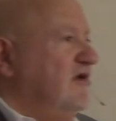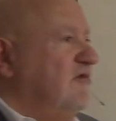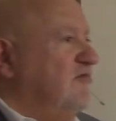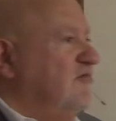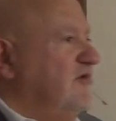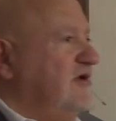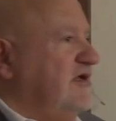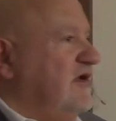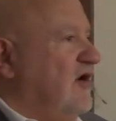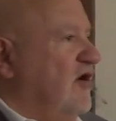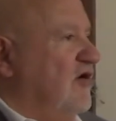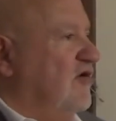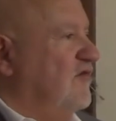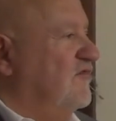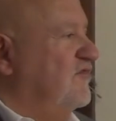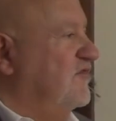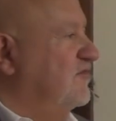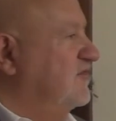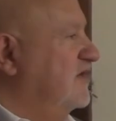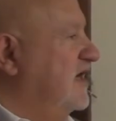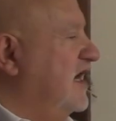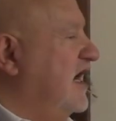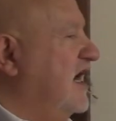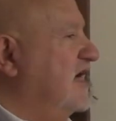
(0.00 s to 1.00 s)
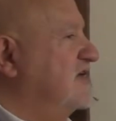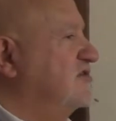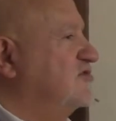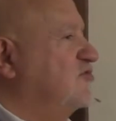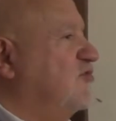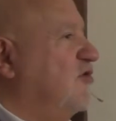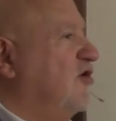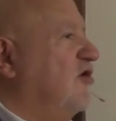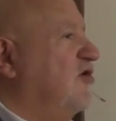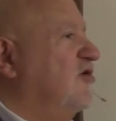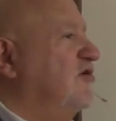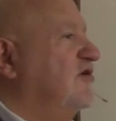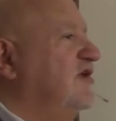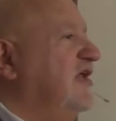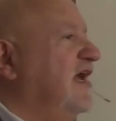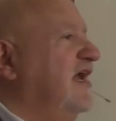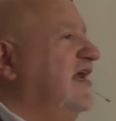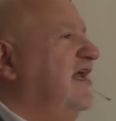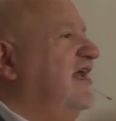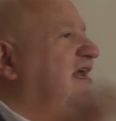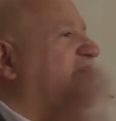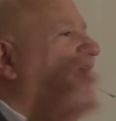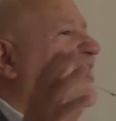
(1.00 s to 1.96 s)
we heard from God's Word that